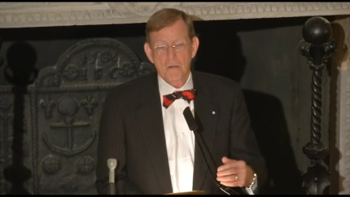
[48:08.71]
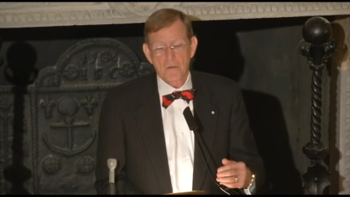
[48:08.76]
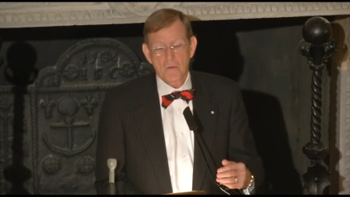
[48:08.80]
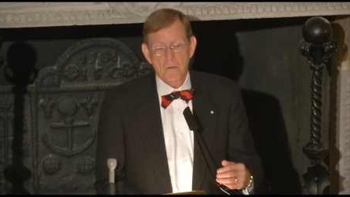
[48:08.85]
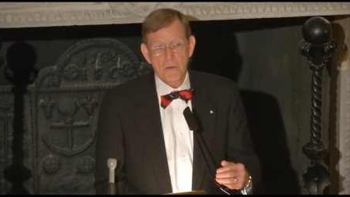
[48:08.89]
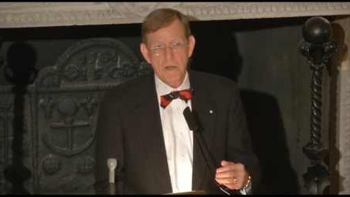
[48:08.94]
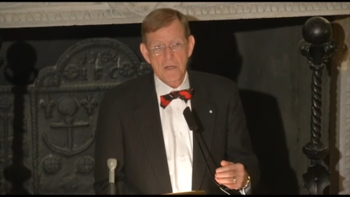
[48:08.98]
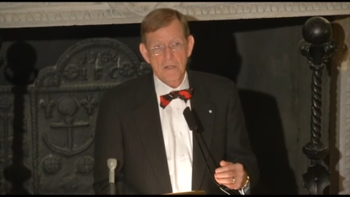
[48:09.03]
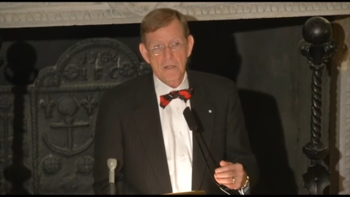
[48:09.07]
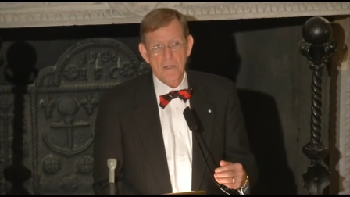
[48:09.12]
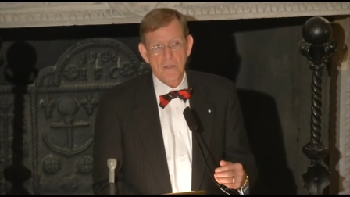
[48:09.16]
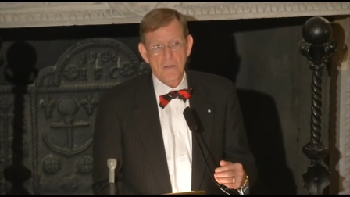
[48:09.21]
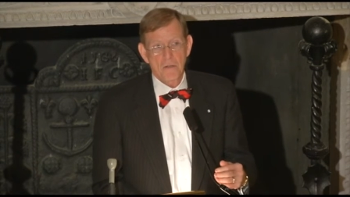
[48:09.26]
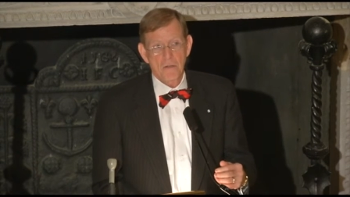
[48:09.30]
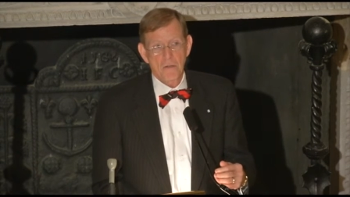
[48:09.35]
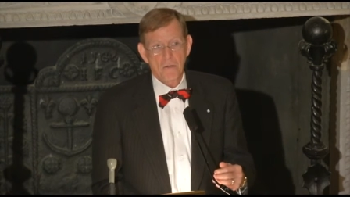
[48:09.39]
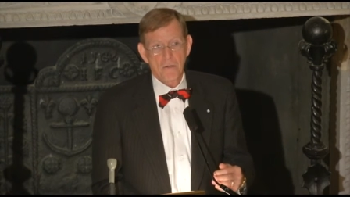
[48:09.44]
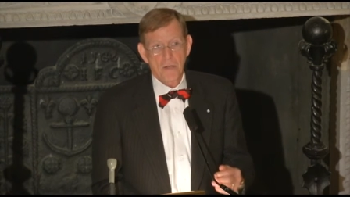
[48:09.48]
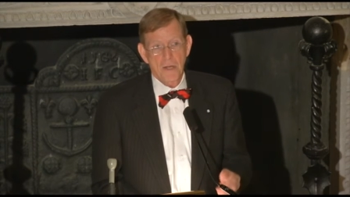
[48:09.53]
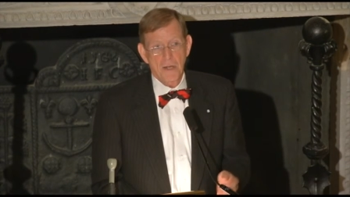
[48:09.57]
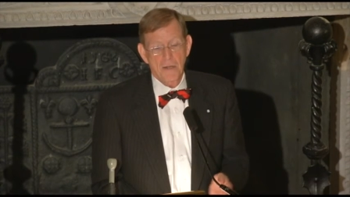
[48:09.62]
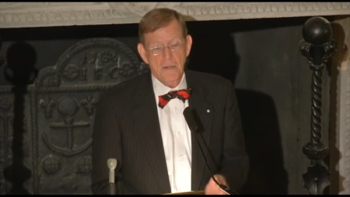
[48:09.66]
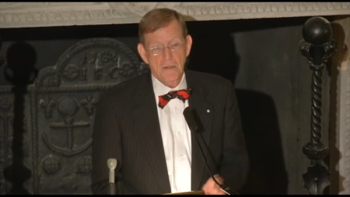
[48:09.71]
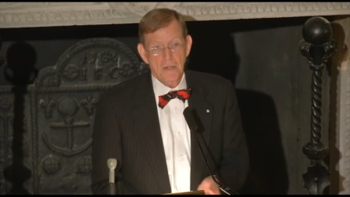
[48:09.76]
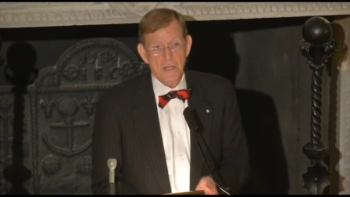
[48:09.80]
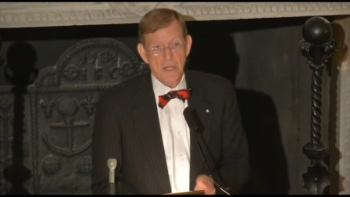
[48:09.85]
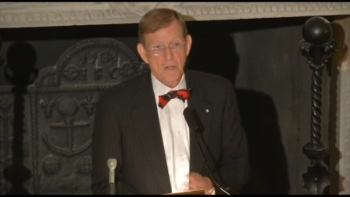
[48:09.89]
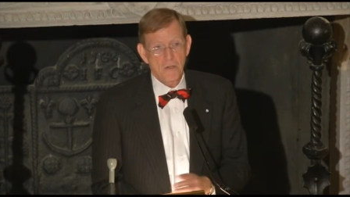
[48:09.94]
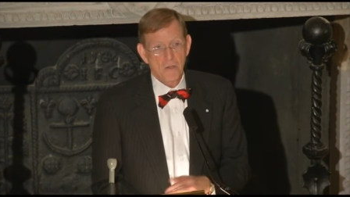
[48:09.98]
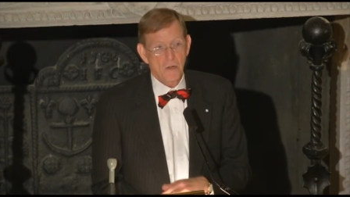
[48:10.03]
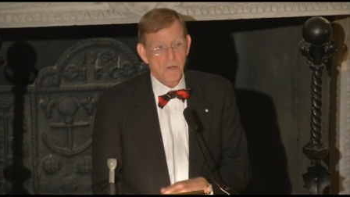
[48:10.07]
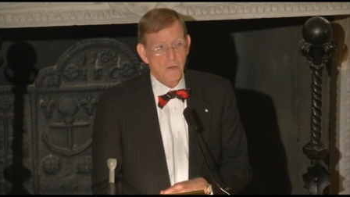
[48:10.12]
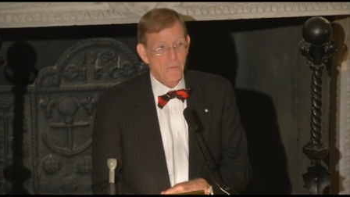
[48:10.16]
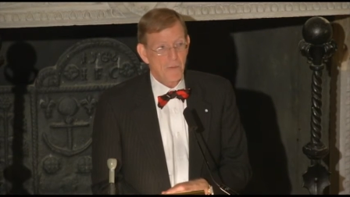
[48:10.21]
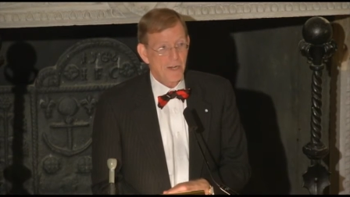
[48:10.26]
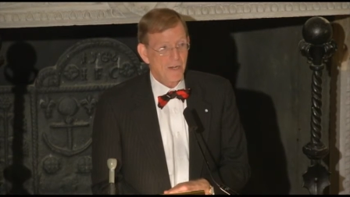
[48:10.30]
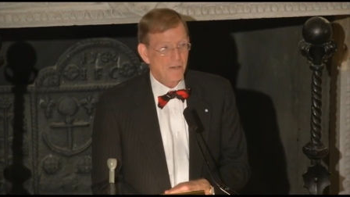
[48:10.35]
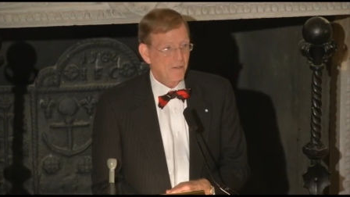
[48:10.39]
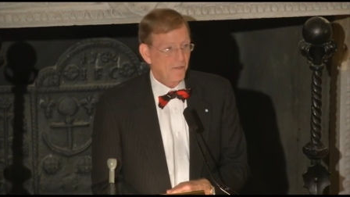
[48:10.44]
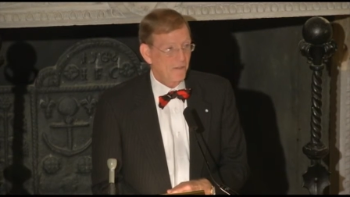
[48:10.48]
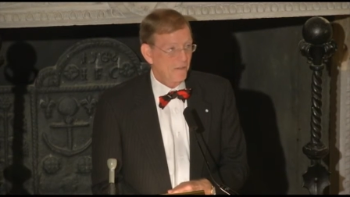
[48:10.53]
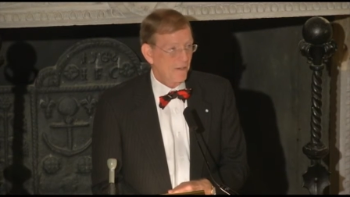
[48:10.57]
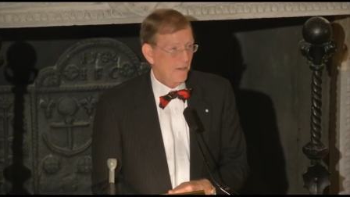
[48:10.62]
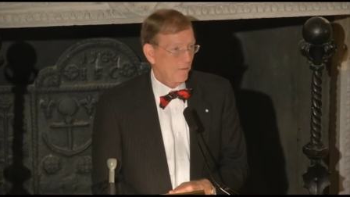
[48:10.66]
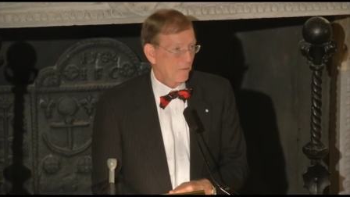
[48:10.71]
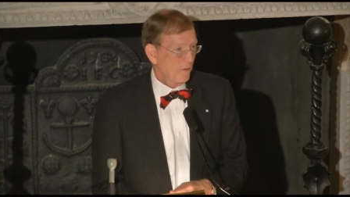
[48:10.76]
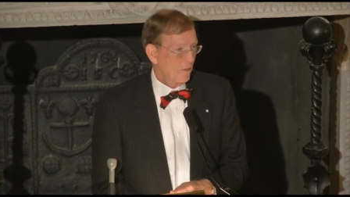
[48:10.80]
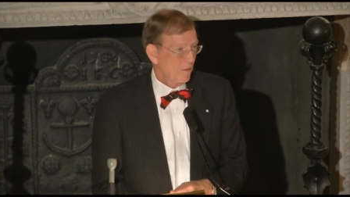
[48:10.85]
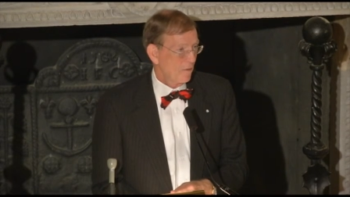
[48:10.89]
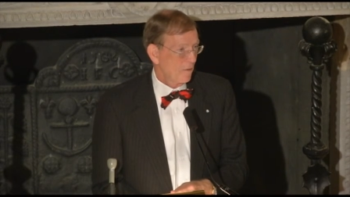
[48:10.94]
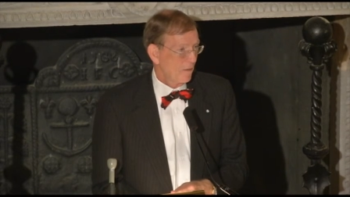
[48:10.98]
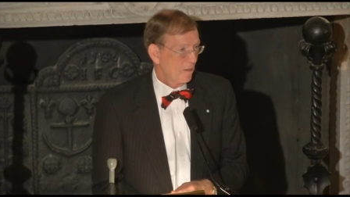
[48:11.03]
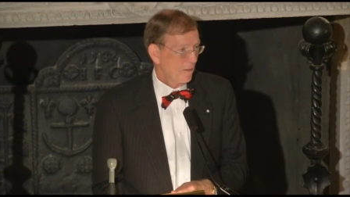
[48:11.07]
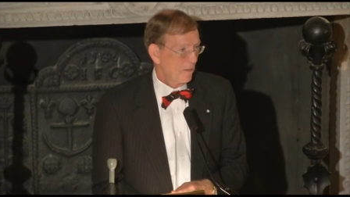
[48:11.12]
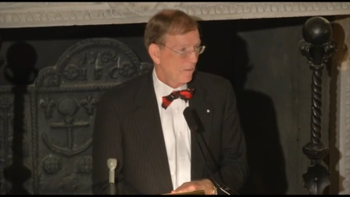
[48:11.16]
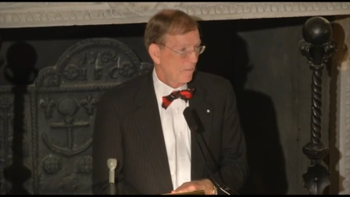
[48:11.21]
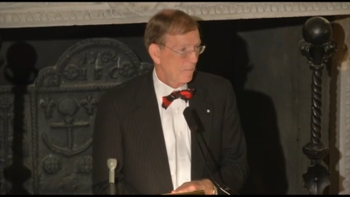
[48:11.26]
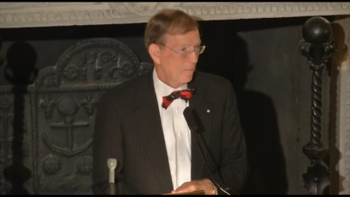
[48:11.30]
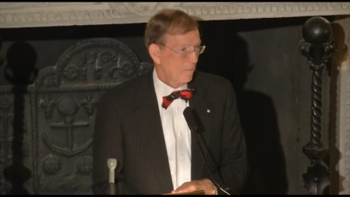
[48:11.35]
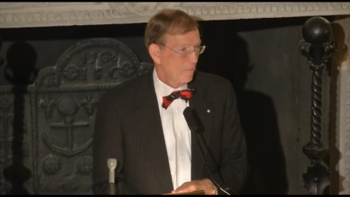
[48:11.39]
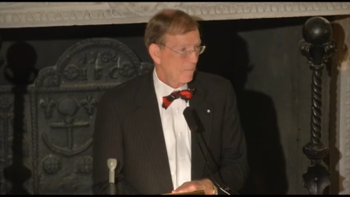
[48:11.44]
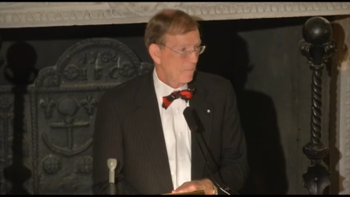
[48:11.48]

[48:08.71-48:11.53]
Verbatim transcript: Greene didn't do that. He turned back to South Carolina.